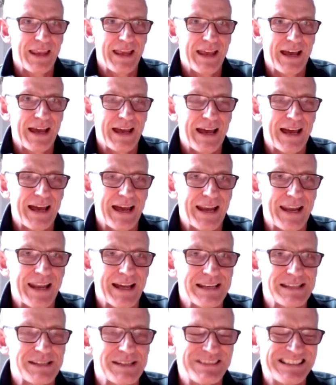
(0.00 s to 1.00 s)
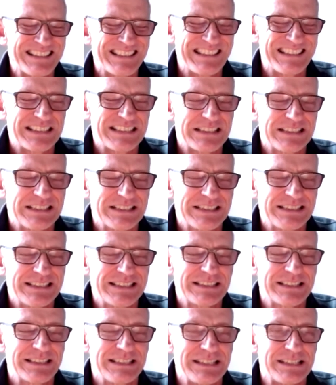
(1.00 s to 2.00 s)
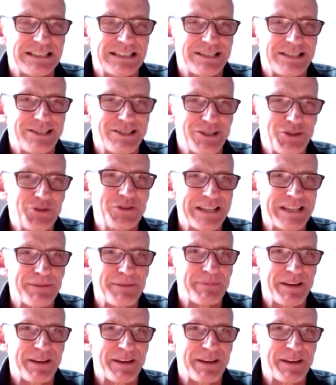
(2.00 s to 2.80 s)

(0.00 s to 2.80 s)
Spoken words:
And I said, "Well, I can't actually do that,